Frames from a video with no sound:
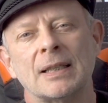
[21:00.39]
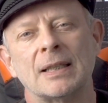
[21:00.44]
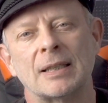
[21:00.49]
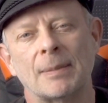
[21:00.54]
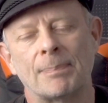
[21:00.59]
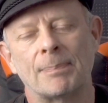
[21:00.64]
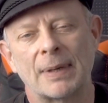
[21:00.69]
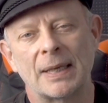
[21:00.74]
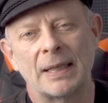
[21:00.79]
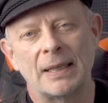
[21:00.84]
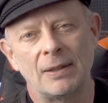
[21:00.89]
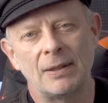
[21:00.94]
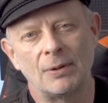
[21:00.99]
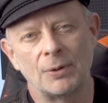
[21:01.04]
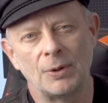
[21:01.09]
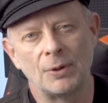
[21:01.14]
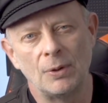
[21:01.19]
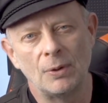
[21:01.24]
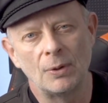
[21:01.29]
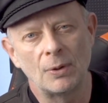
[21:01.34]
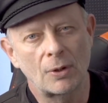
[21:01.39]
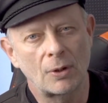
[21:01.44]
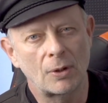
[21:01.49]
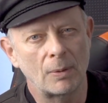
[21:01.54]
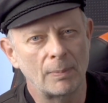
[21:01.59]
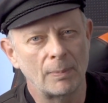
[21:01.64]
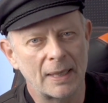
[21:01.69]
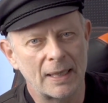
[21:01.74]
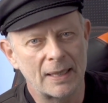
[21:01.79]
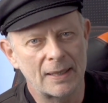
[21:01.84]
Depending on your
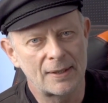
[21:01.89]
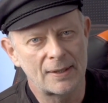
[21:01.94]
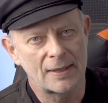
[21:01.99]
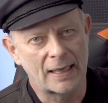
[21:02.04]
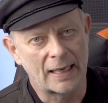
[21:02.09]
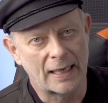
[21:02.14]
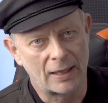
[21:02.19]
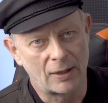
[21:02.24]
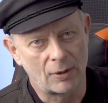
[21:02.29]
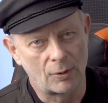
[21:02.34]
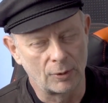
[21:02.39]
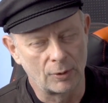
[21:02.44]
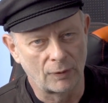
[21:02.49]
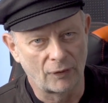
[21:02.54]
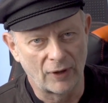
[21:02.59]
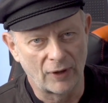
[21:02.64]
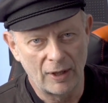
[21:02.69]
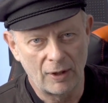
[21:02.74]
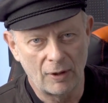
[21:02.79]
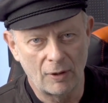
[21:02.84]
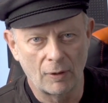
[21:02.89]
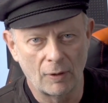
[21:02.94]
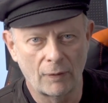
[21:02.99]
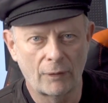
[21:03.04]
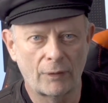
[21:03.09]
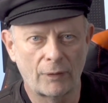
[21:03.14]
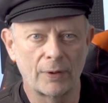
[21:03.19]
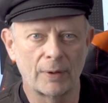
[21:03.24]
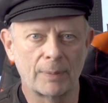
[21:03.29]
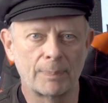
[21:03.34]
comments, I could think
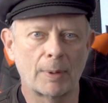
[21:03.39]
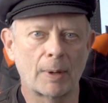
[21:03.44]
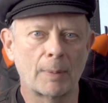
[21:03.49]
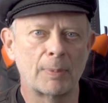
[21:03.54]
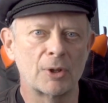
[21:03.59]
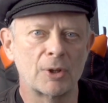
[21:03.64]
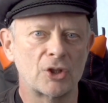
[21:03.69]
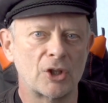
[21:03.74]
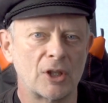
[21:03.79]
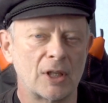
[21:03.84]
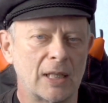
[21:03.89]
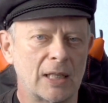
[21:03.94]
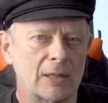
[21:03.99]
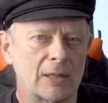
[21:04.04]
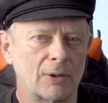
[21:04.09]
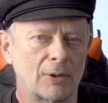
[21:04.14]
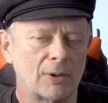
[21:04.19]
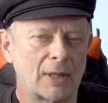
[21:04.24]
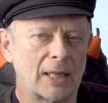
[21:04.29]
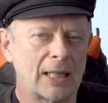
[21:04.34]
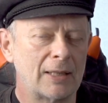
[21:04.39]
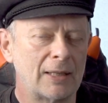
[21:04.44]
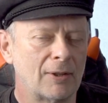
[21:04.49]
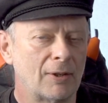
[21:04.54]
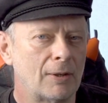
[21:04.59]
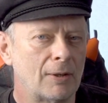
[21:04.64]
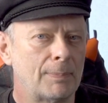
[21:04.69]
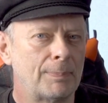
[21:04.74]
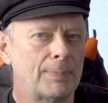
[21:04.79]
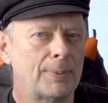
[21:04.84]
of publishing on
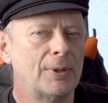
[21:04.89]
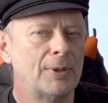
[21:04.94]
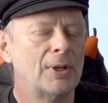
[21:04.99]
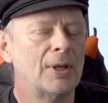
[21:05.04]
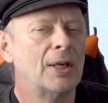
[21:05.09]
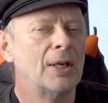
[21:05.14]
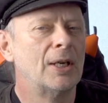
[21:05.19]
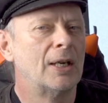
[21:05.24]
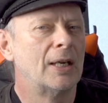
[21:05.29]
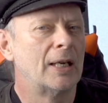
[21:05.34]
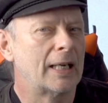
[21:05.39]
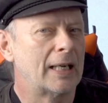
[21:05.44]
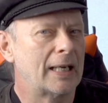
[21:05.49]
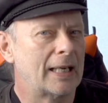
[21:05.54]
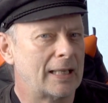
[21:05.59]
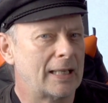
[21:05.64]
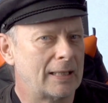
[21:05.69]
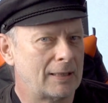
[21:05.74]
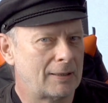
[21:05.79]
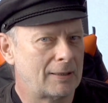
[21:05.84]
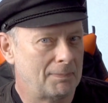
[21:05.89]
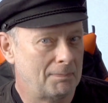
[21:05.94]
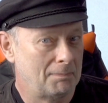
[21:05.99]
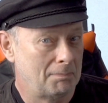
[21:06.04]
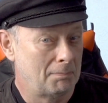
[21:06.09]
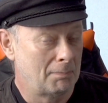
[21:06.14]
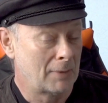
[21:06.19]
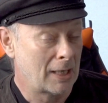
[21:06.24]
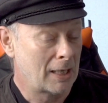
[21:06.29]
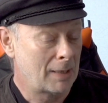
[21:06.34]
GitHub. And
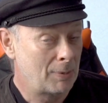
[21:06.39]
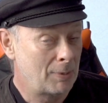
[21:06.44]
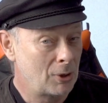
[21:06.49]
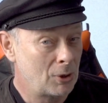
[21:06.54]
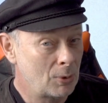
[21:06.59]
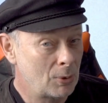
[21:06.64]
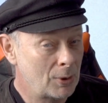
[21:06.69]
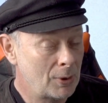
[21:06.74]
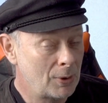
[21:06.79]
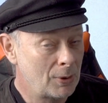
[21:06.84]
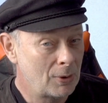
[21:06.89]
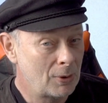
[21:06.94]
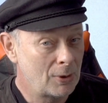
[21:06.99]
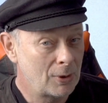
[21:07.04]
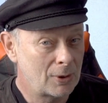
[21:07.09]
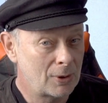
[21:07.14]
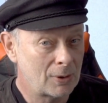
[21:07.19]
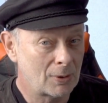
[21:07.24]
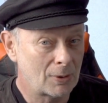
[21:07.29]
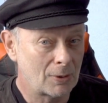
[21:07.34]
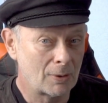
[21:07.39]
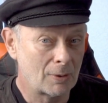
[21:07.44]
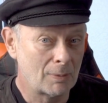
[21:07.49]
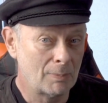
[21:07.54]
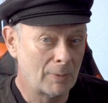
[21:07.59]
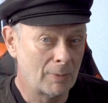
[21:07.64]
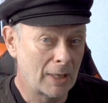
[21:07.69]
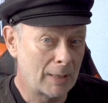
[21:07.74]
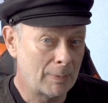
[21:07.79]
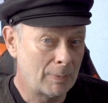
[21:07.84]
maybe you're a nerd, or
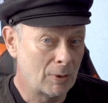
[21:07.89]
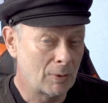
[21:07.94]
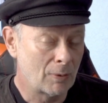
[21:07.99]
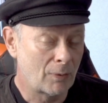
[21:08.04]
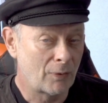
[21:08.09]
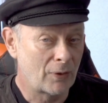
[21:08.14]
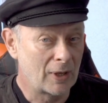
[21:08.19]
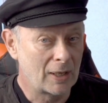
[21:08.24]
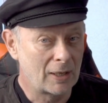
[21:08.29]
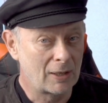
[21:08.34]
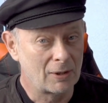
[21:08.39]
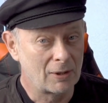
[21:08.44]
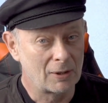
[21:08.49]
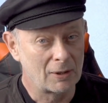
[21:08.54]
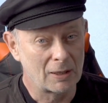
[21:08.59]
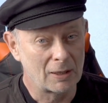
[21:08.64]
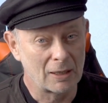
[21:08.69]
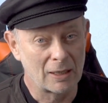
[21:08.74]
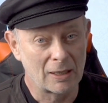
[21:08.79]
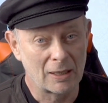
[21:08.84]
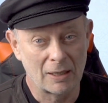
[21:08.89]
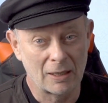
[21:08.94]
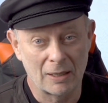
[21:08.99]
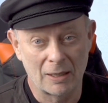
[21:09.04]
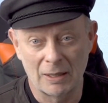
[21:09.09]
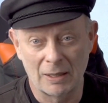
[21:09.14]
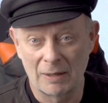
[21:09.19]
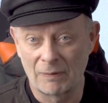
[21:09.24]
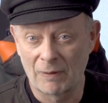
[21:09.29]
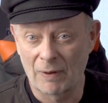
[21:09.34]
maybe you think
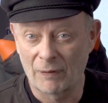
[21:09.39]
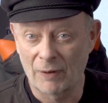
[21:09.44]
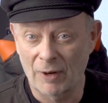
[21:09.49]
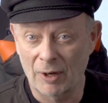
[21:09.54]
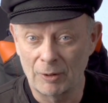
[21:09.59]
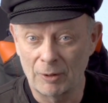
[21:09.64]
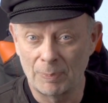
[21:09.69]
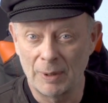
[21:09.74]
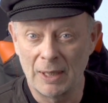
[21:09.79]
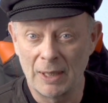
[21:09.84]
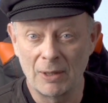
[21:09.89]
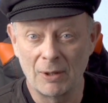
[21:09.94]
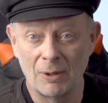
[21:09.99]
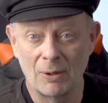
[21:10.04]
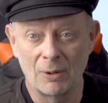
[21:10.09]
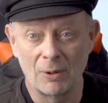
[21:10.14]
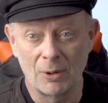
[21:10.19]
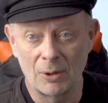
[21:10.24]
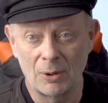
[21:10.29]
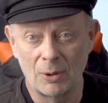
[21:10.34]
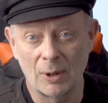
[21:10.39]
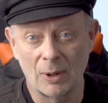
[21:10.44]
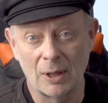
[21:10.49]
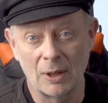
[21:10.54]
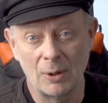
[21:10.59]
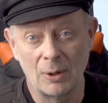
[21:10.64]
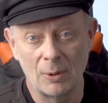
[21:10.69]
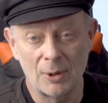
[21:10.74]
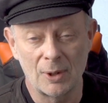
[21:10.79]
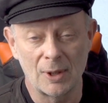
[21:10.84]
without being a nerd you
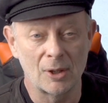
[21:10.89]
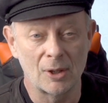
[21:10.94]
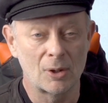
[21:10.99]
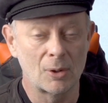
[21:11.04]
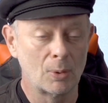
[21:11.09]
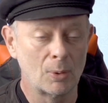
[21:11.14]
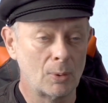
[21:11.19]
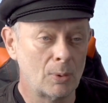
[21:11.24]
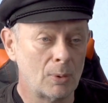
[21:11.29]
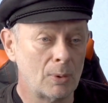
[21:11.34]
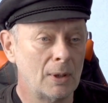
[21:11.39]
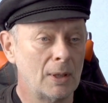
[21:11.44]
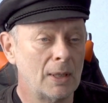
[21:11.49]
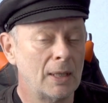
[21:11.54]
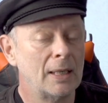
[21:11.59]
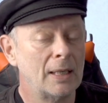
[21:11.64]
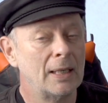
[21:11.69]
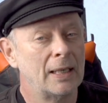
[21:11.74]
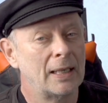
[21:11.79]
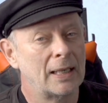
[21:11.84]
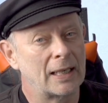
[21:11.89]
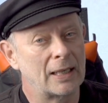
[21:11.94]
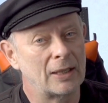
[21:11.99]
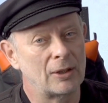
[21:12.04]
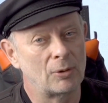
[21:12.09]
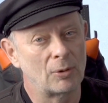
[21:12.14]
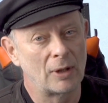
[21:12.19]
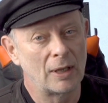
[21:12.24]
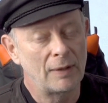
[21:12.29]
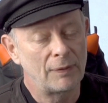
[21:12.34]
can use this tool,
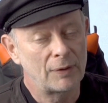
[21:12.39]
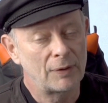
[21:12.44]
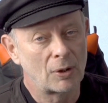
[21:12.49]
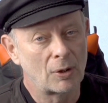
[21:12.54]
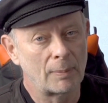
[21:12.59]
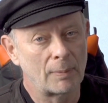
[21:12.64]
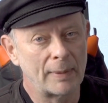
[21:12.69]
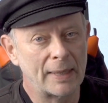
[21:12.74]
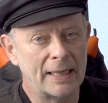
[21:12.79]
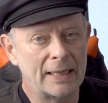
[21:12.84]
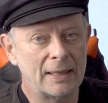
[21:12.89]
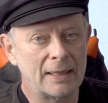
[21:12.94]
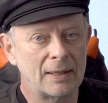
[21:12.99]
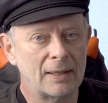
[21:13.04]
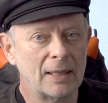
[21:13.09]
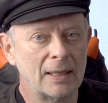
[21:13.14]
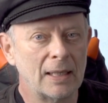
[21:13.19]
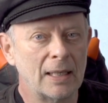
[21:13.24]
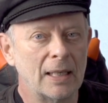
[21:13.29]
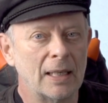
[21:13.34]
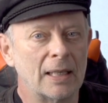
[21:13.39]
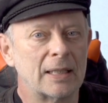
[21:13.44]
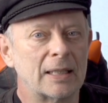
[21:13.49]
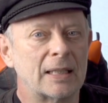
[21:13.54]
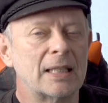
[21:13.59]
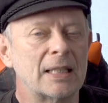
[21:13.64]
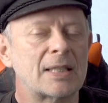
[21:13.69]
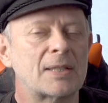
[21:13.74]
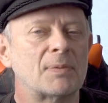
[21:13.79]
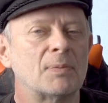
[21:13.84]
and you leave the comment.
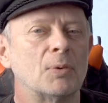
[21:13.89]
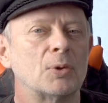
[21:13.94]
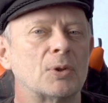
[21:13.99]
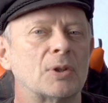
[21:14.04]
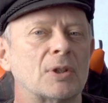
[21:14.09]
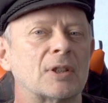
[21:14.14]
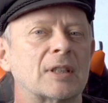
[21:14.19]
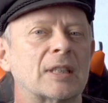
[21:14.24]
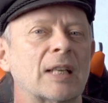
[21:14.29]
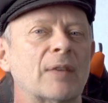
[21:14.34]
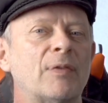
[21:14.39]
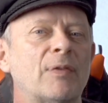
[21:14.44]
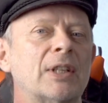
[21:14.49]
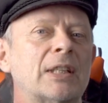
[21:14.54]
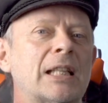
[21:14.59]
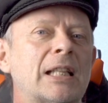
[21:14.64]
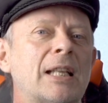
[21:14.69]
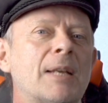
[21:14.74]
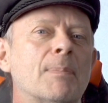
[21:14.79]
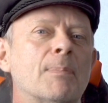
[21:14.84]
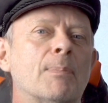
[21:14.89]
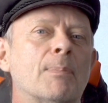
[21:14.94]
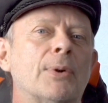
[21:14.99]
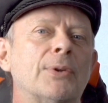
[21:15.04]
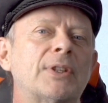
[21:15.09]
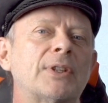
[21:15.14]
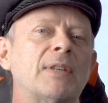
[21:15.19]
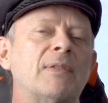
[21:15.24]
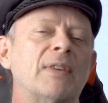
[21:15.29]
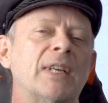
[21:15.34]
This would definitely
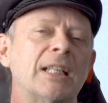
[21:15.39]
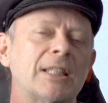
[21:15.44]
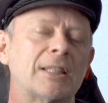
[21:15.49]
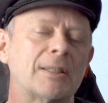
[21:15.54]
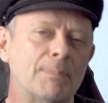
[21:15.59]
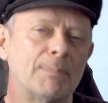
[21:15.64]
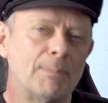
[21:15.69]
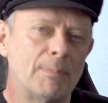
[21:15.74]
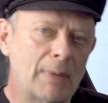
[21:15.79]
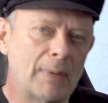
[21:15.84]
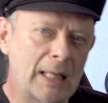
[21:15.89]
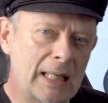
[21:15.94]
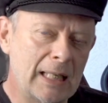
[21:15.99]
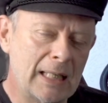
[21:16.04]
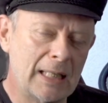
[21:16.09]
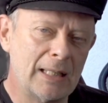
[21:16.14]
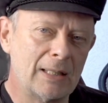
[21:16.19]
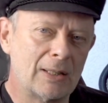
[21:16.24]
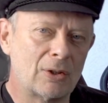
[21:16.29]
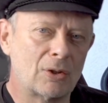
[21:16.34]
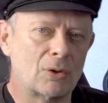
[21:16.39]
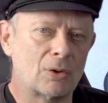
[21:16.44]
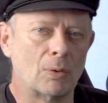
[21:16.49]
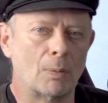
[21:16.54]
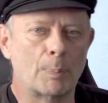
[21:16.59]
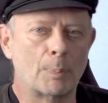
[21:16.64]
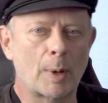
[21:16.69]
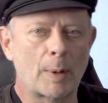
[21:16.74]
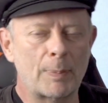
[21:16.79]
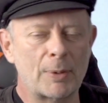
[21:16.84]
motivate me to
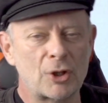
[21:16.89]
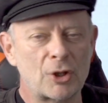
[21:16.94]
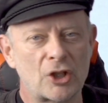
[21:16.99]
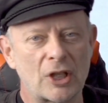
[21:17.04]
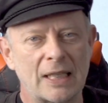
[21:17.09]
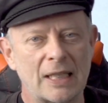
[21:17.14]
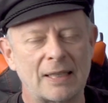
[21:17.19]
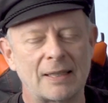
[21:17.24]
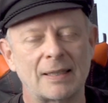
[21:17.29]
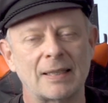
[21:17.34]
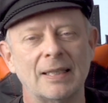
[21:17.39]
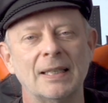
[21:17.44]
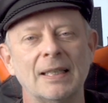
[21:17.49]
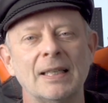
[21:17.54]
publish it.